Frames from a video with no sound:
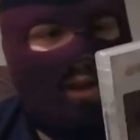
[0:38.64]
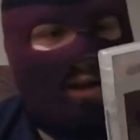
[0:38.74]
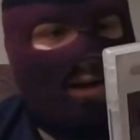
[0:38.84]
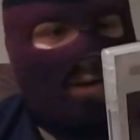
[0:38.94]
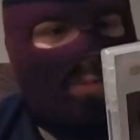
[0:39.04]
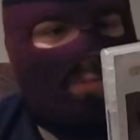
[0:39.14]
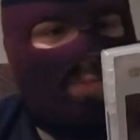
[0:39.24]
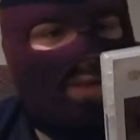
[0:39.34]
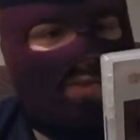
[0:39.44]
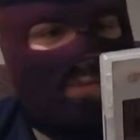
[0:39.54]
Um,
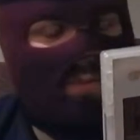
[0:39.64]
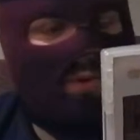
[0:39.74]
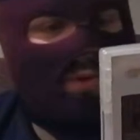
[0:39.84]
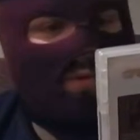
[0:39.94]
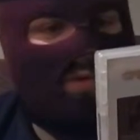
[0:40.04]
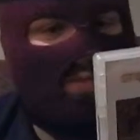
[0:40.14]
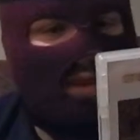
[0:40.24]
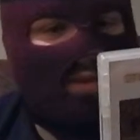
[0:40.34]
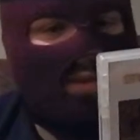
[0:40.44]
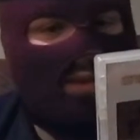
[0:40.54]
binge and purge is
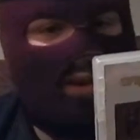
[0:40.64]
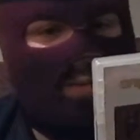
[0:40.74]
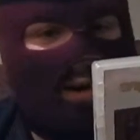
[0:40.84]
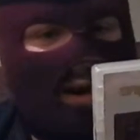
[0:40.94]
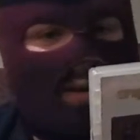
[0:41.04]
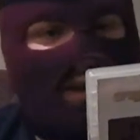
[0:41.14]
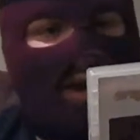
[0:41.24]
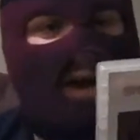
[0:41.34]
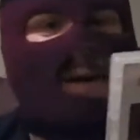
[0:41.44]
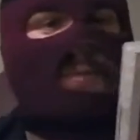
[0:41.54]
basically about
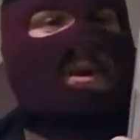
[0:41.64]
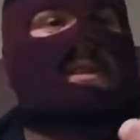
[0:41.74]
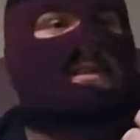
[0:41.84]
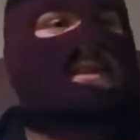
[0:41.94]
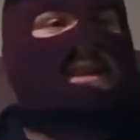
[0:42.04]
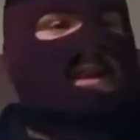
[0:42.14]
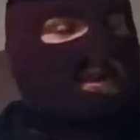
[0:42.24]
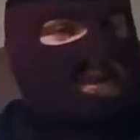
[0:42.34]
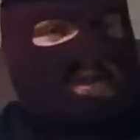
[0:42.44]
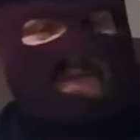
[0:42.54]
um, a
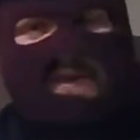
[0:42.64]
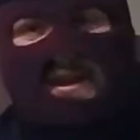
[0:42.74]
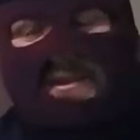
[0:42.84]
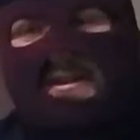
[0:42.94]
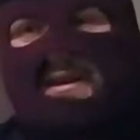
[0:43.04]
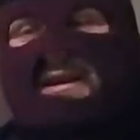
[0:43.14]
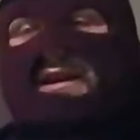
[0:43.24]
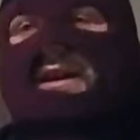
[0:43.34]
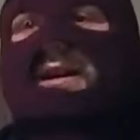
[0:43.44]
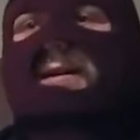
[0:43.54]
disease that affects
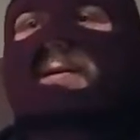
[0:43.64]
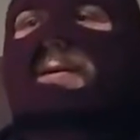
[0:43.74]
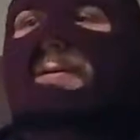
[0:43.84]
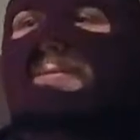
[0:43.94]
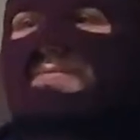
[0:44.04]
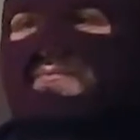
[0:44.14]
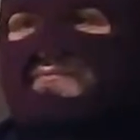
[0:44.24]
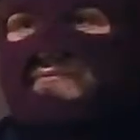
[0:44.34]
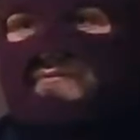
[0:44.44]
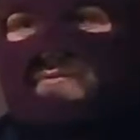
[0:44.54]
um,
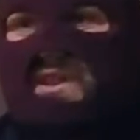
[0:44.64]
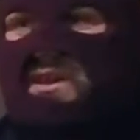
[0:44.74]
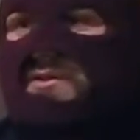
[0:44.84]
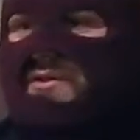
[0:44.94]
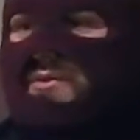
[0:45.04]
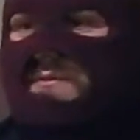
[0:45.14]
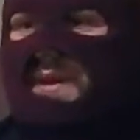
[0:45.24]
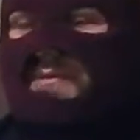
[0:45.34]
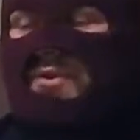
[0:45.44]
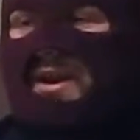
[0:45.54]
certain
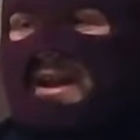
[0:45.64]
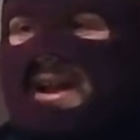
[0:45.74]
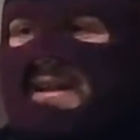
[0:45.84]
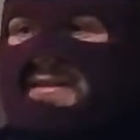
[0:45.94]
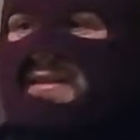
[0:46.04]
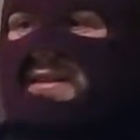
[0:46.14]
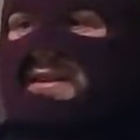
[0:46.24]
people, I guess.